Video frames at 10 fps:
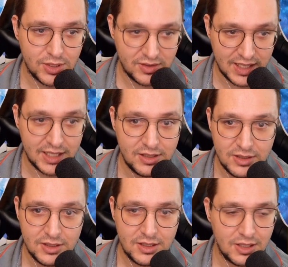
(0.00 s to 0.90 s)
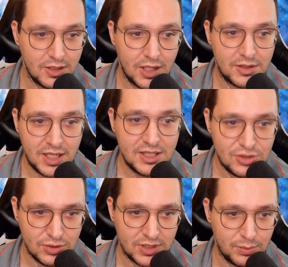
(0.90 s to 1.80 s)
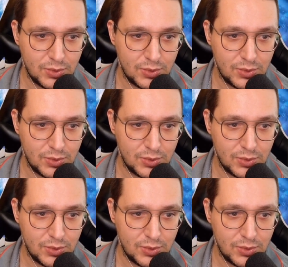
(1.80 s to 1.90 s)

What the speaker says: there, Arcane Shot, and put